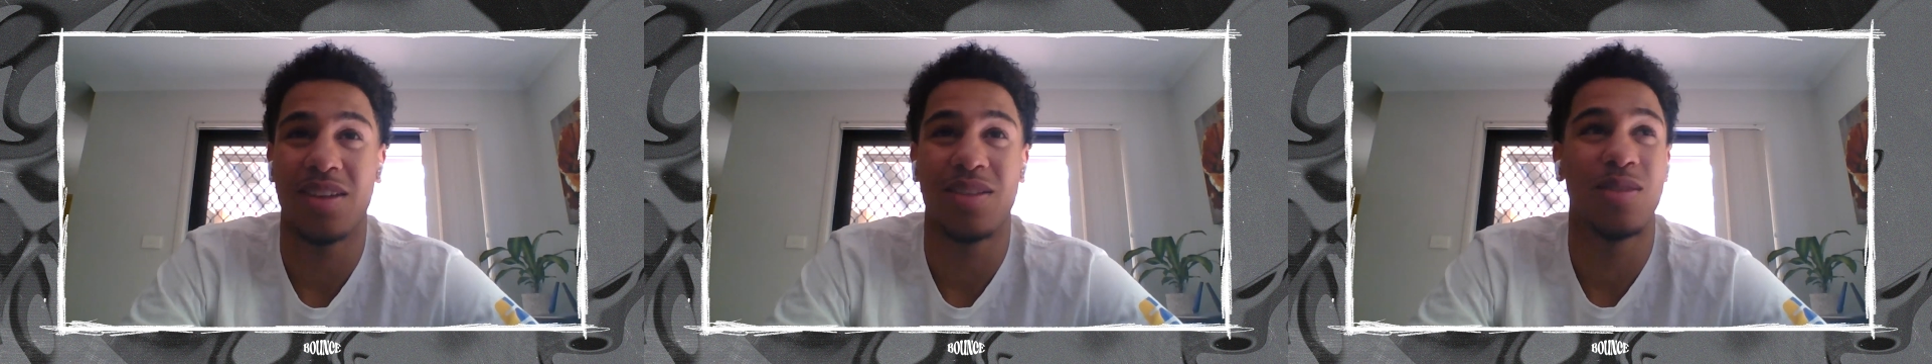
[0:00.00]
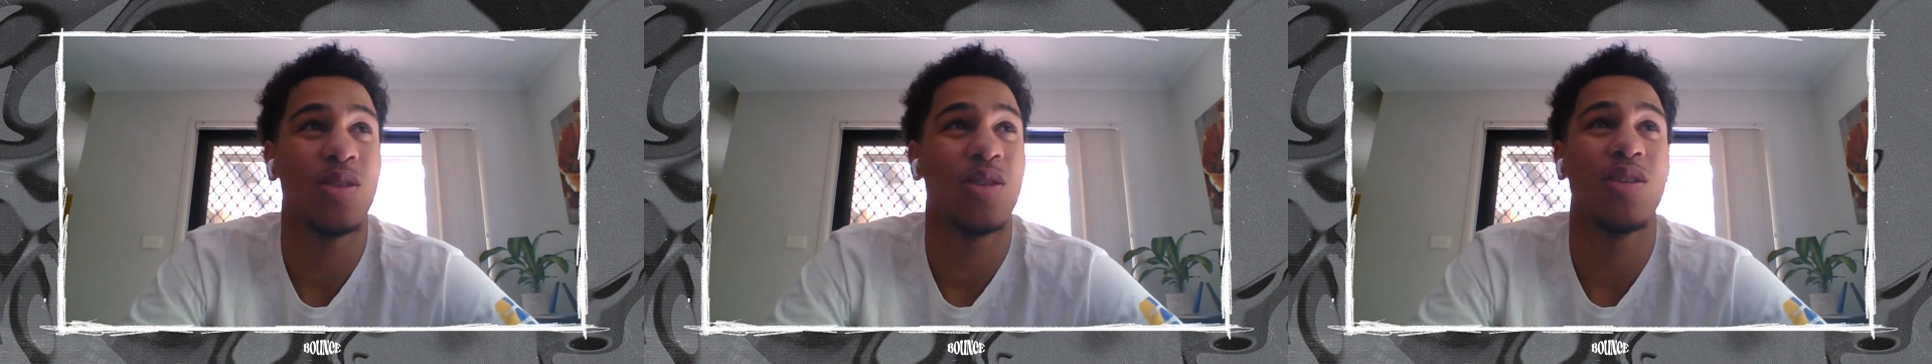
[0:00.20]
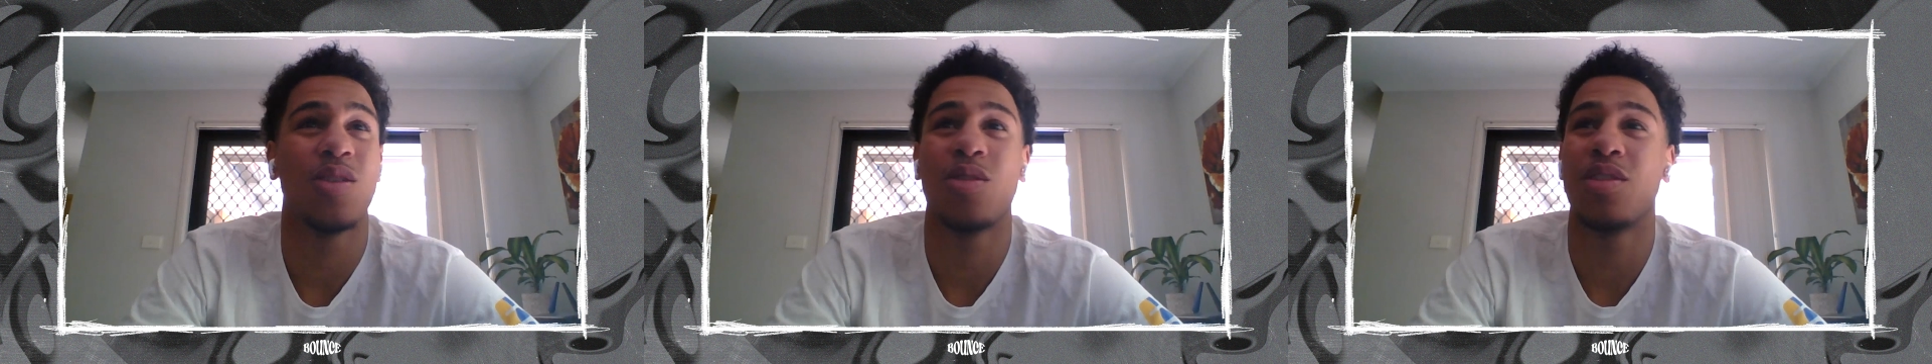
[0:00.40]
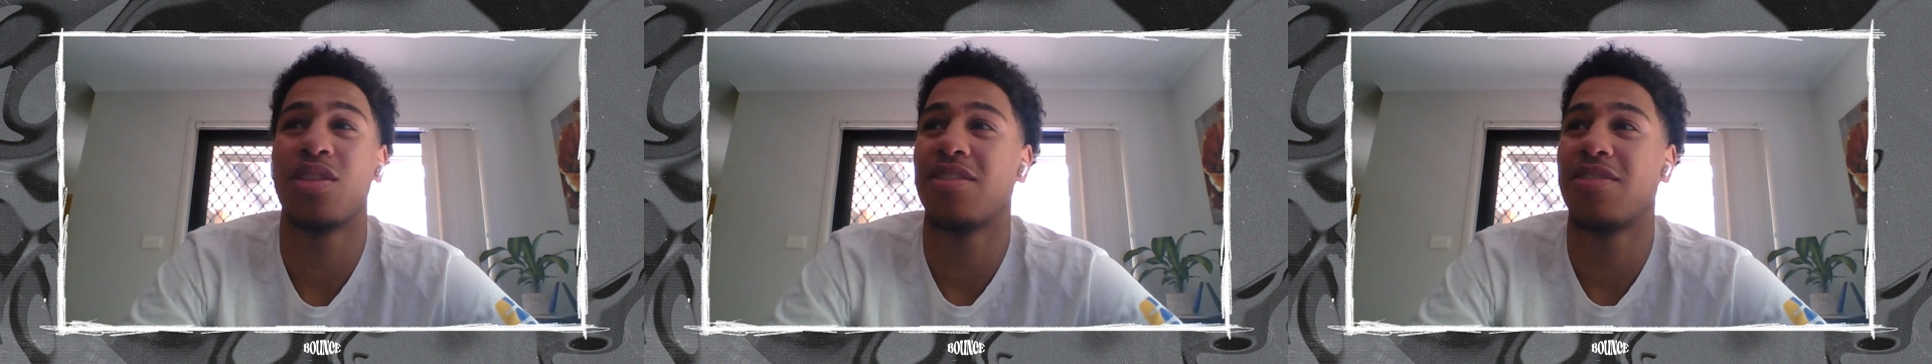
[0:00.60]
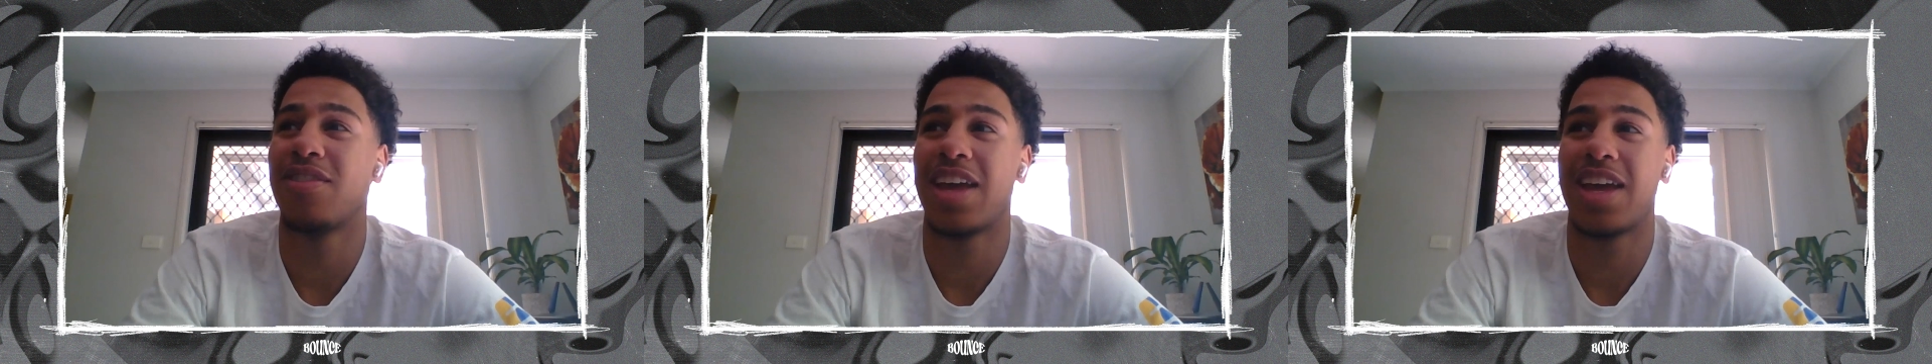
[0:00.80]
Look at all
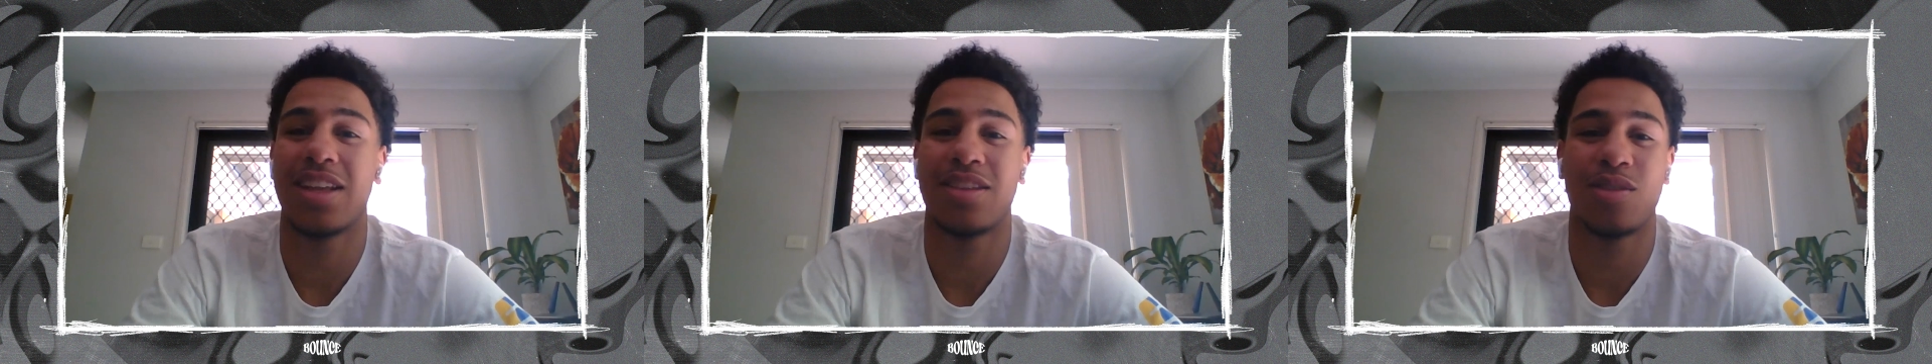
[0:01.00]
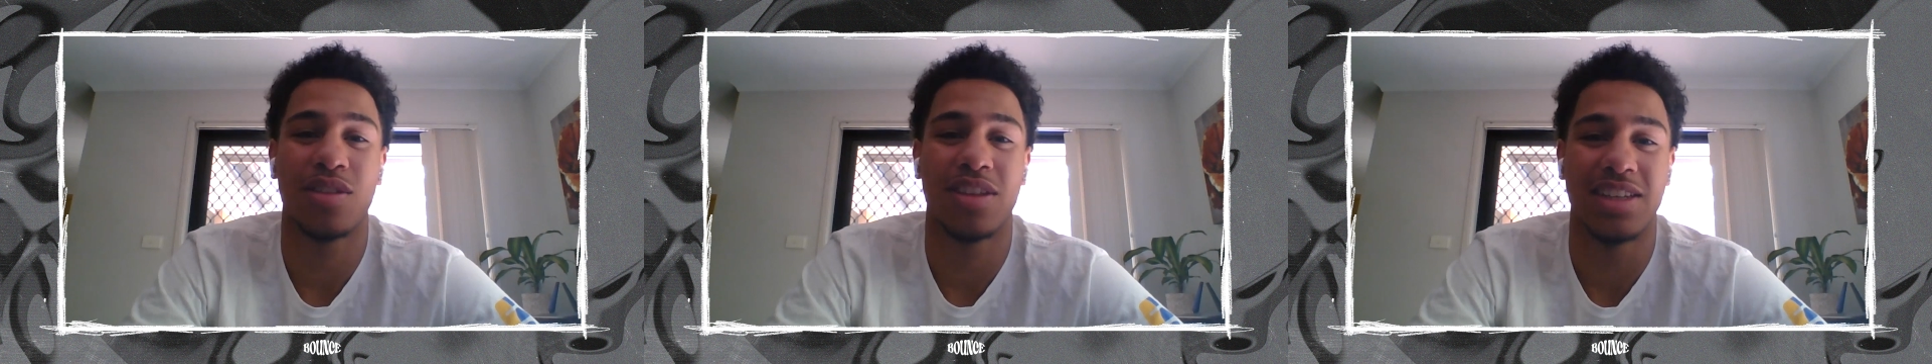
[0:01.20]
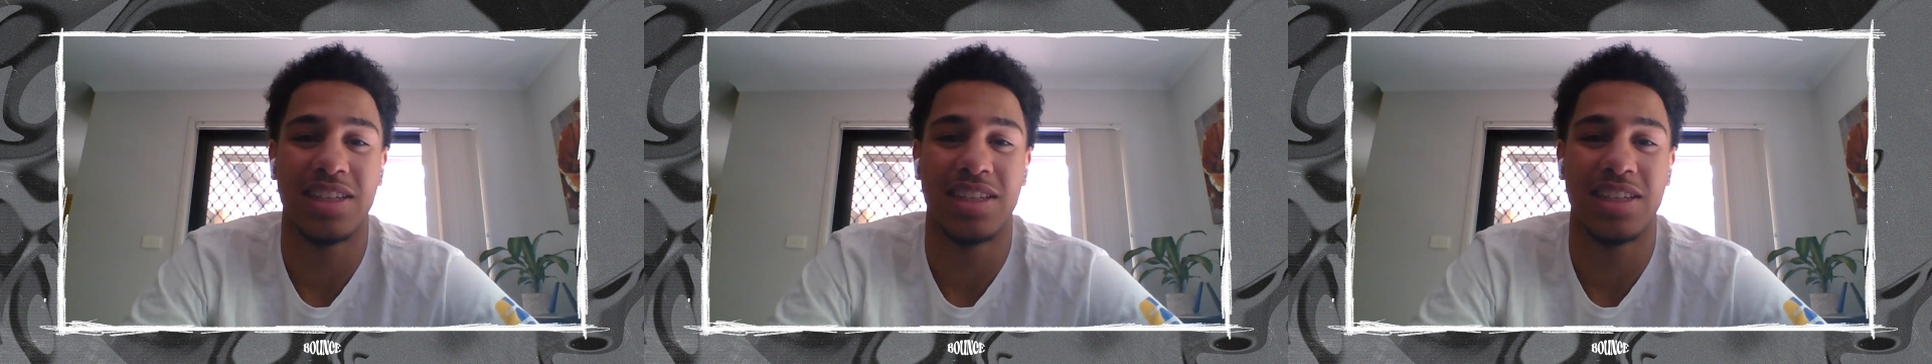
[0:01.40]
the fans, all the